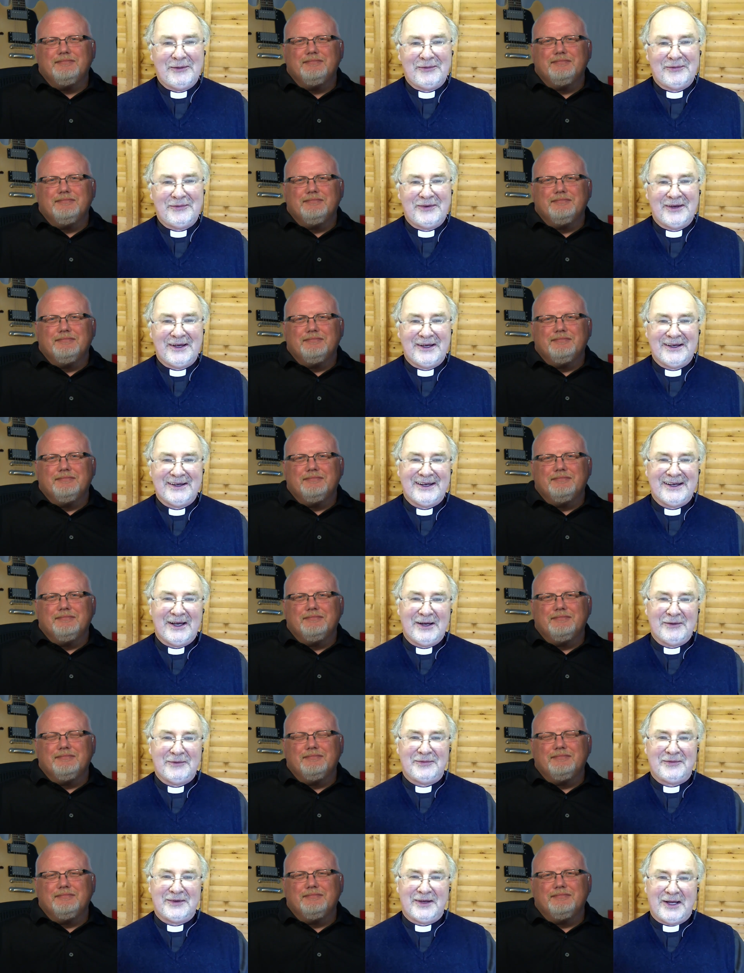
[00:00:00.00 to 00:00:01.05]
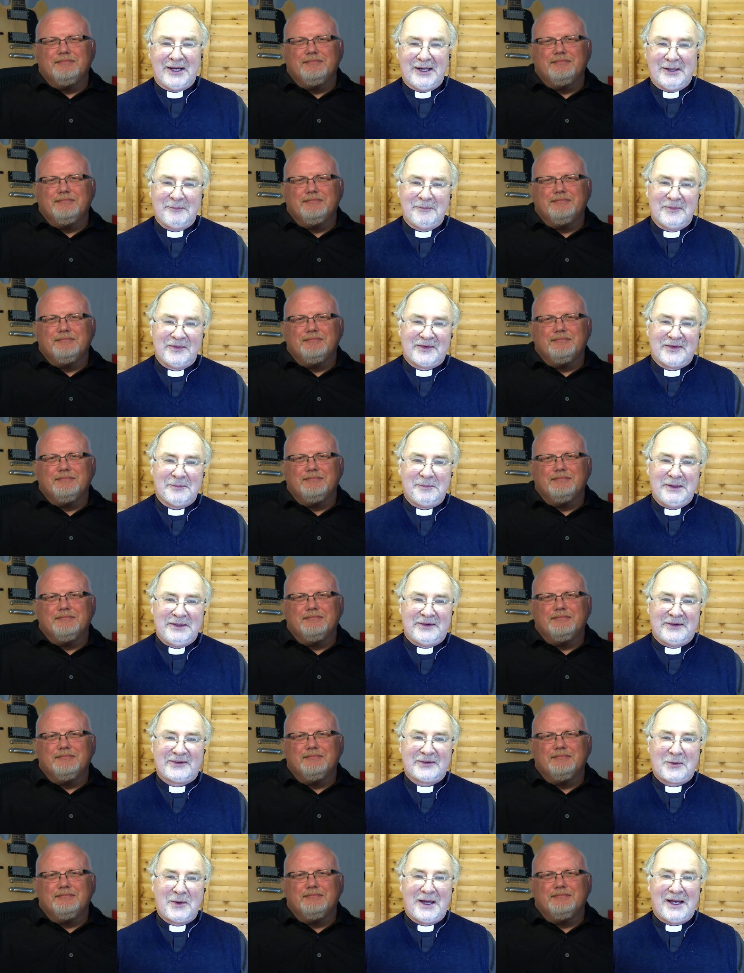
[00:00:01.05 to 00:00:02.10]
Speaker 1: of, uh, of um, St
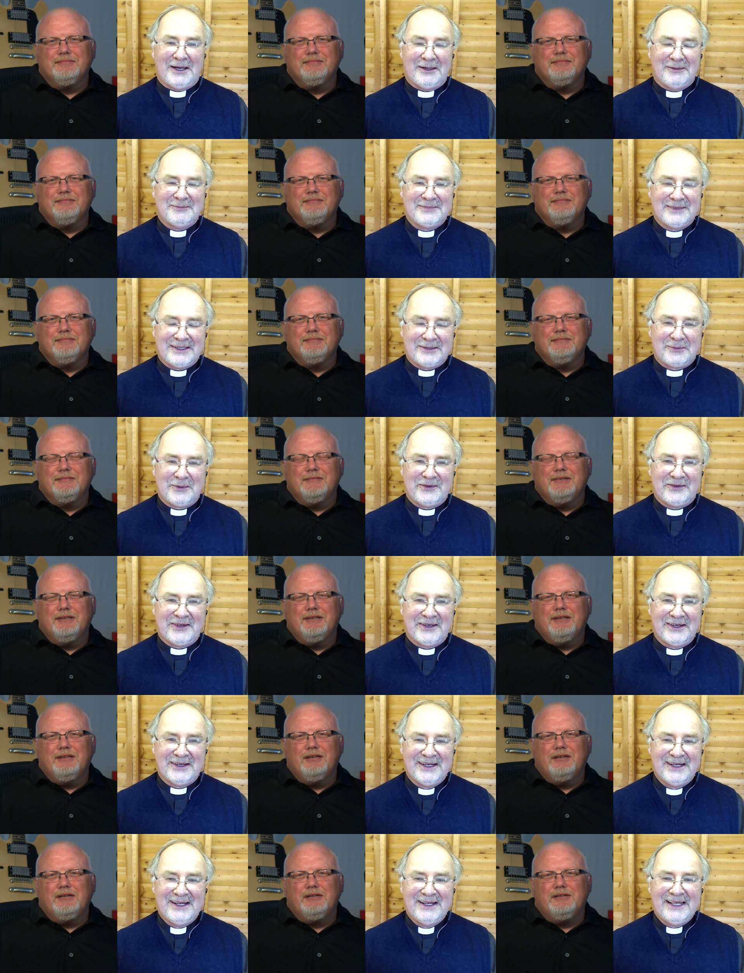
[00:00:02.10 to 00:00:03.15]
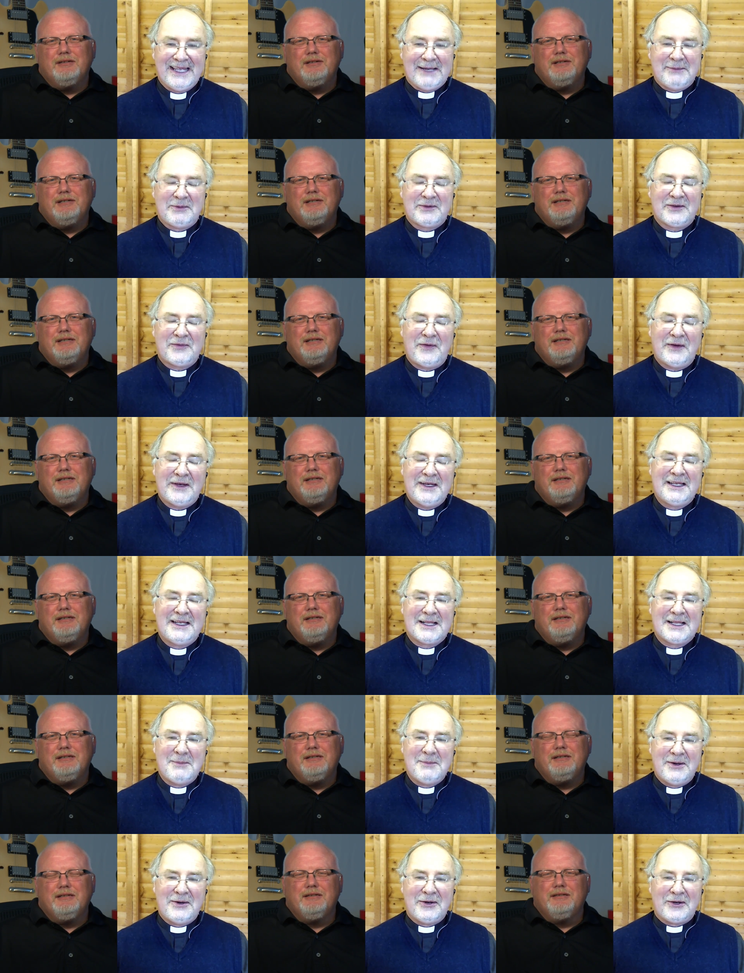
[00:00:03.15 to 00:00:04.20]
Peter's Square. It was a it was a funny
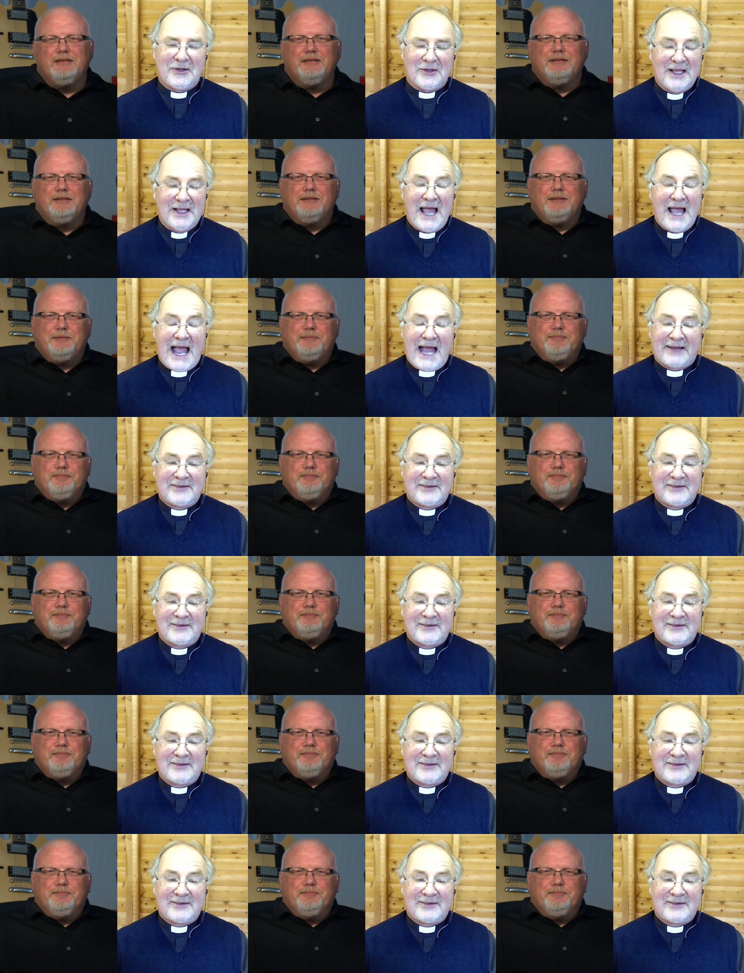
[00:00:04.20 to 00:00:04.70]
little miracle.